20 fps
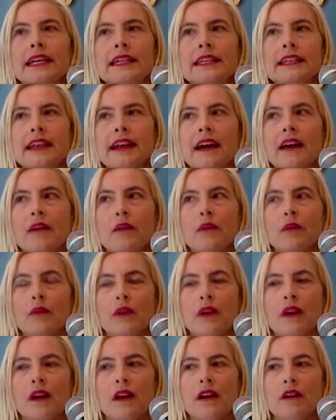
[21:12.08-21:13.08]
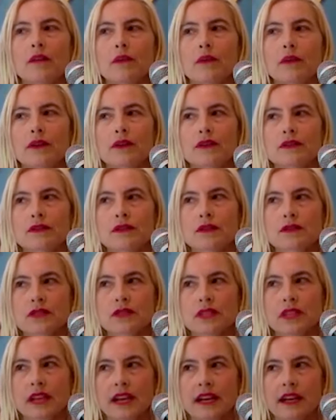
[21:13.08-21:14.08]
Yeah, well, we're we're
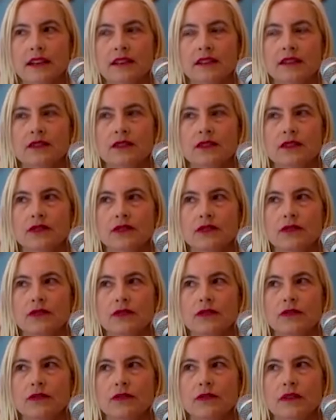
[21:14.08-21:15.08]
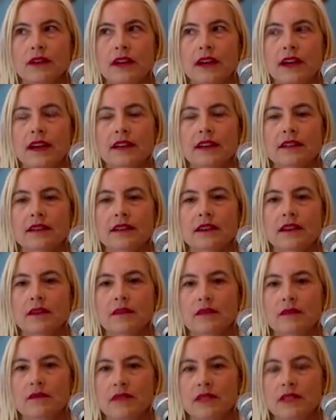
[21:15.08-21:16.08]
socialized to as a
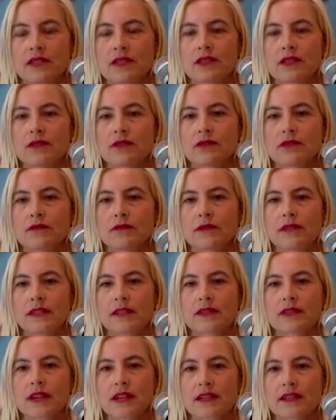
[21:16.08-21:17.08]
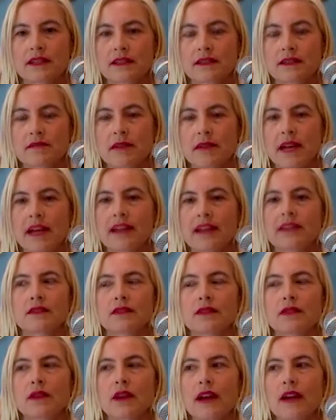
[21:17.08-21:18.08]
woman to be attracted to men.
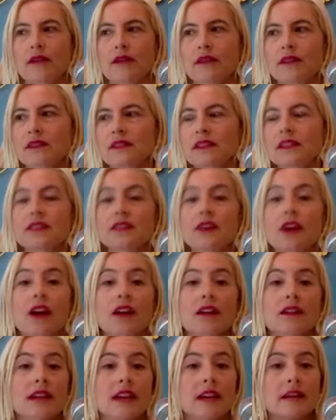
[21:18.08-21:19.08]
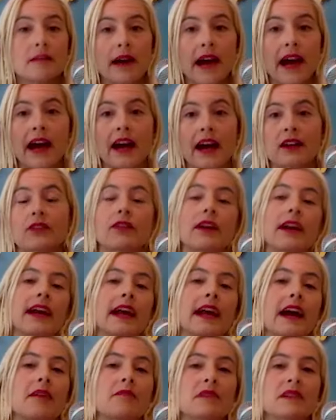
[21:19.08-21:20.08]
So I was it's hard to unpack, right?
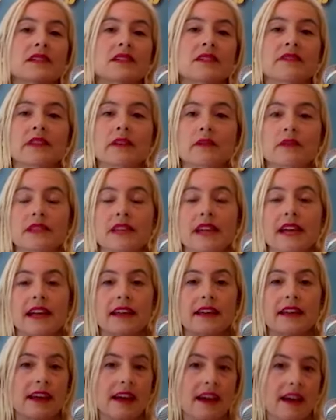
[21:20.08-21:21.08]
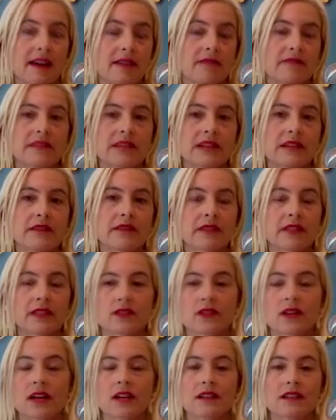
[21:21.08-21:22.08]
How much of it was like, yeah, I'm definitely
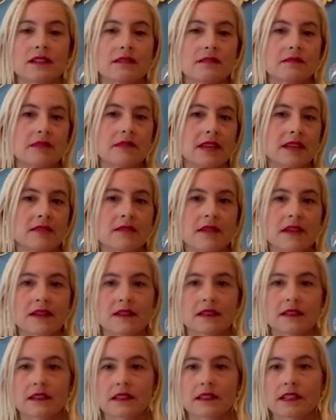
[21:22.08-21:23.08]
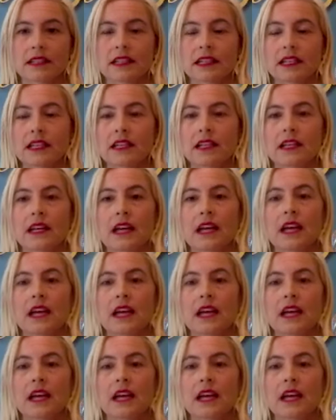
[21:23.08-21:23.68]
attracted to men and masculinity